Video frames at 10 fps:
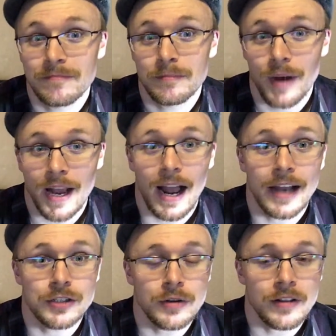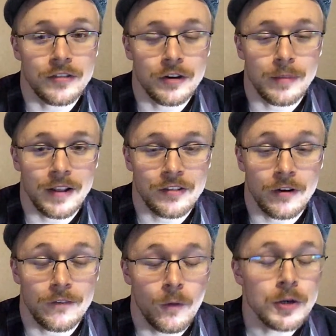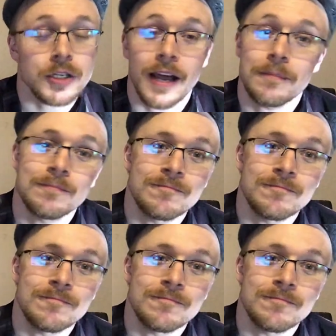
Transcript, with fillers: but I do consider myself fortunate